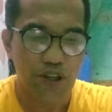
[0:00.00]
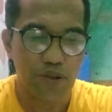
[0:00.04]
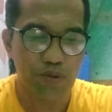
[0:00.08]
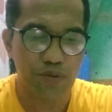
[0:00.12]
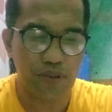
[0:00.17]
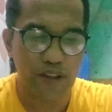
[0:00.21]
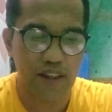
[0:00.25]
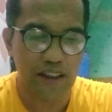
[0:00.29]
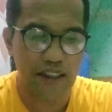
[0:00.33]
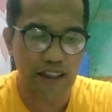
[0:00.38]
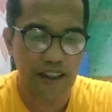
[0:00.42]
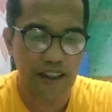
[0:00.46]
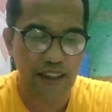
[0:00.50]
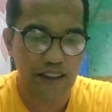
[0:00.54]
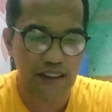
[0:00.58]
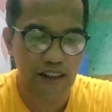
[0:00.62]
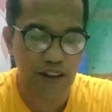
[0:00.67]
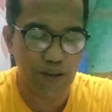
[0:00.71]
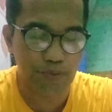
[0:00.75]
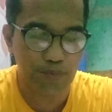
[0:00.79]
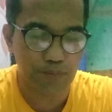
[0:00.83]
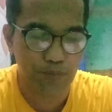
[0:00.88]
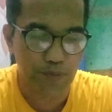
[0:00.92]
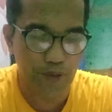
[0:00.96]

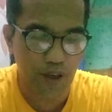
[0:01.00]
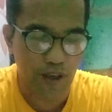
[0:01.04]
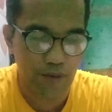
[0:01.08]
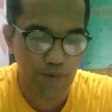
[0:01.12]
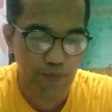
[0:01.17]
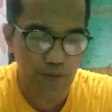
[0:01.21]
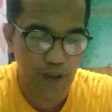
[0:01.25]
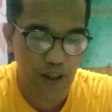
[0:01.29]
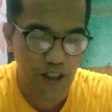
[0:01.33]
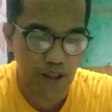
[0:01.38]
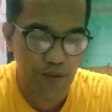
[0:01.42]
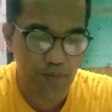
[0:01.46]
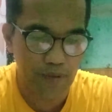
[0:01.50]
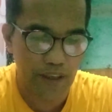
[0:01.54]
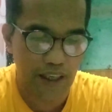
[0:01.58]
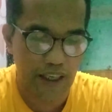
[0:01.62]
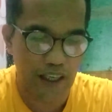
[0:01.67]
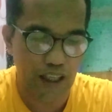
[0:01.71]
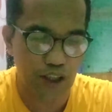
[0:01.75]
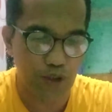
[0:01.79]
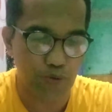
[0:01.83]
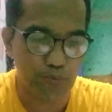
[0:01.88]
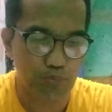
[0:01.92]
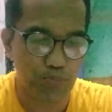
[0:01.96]
related problem,
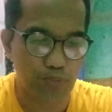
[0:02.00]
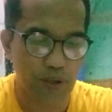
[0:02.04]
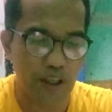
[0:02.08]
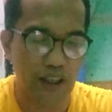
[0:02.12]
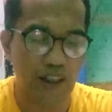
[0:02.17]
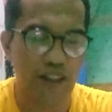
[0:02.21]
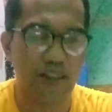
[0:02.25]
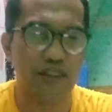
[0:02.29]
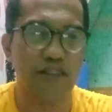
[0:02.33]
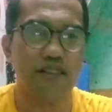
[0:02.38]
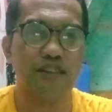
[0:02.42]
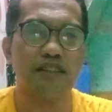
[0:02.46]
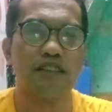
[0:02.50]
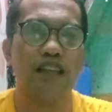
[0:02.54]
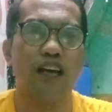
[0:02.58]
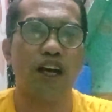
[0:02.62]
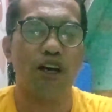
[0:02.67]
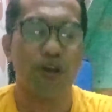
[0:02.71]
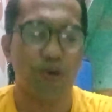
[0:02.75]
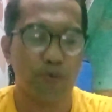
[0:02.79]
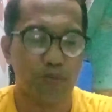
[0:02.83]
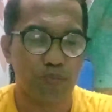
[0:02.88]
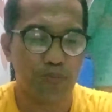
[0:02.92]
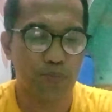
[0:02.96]
and pains,
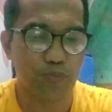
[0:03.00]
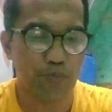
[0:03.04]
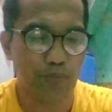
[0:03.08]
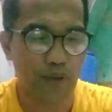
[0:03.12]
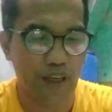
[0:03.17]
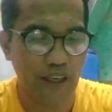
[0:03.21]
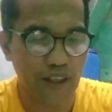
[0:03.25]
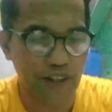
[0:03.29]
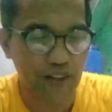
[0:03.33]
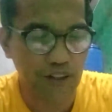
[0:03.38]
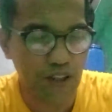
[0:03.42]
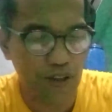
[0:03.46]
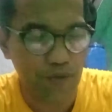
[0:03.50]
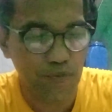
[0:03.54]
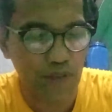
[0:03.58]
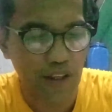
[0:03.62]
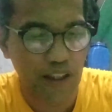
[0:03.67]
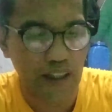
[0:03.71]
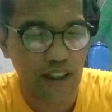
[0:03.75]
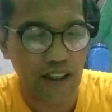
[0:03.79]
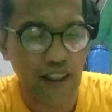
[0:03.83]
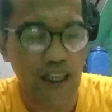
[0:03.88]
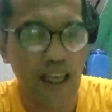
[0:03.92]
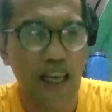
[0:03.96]

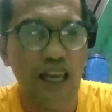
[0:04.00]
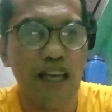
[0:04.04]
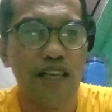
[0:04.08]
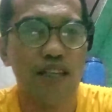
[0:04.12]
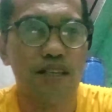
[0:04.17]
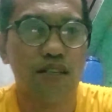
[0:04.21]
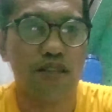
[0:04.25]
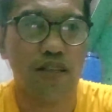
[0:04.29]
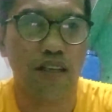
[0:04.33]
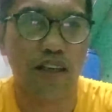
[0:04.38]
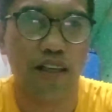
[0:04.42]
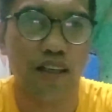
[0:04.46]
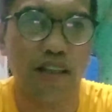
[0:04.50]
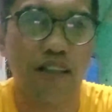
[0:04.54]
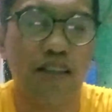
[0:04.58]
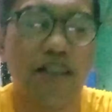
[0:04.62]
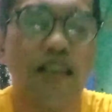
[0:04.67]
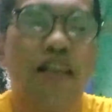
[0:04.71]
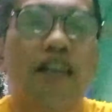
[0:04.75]
vitamin C.